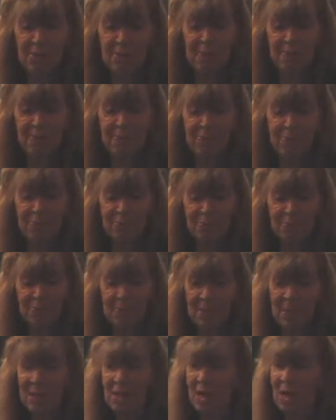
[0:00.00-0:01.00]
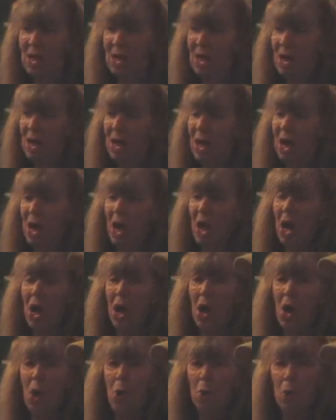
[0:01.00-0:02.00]
Okay. And what are the hours here? I know they
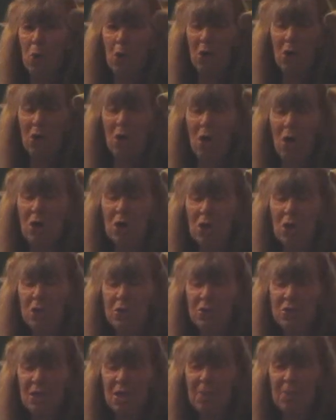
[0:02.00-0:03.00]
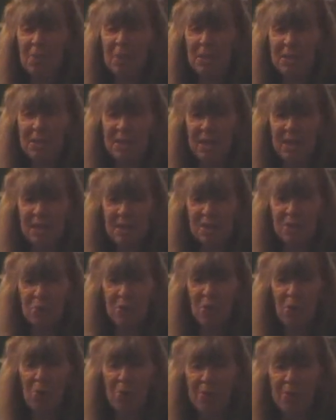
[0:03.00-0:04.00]
vary. We're closed on Mondays.
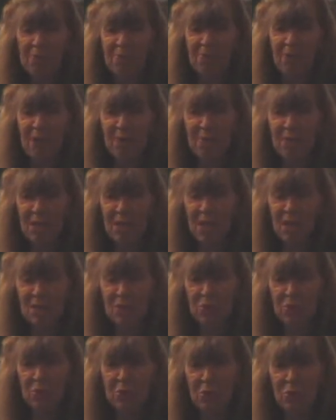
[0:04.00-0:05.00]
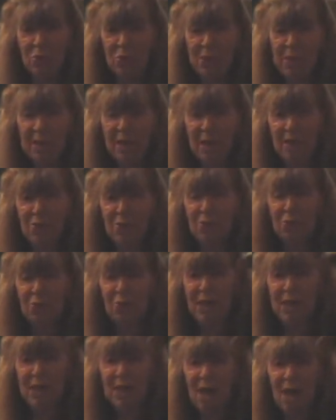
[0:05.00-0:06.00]
We open at 5 o'clock during the week and
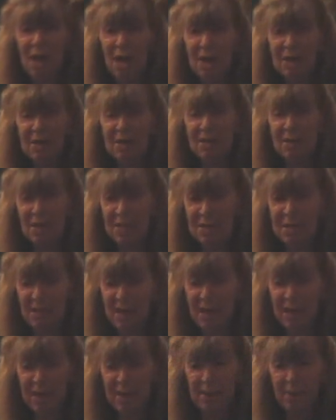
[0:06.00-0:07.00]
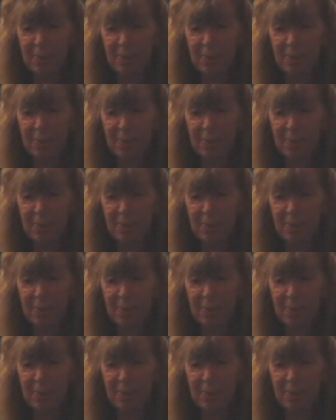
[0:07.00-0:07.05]
3 on Sunday.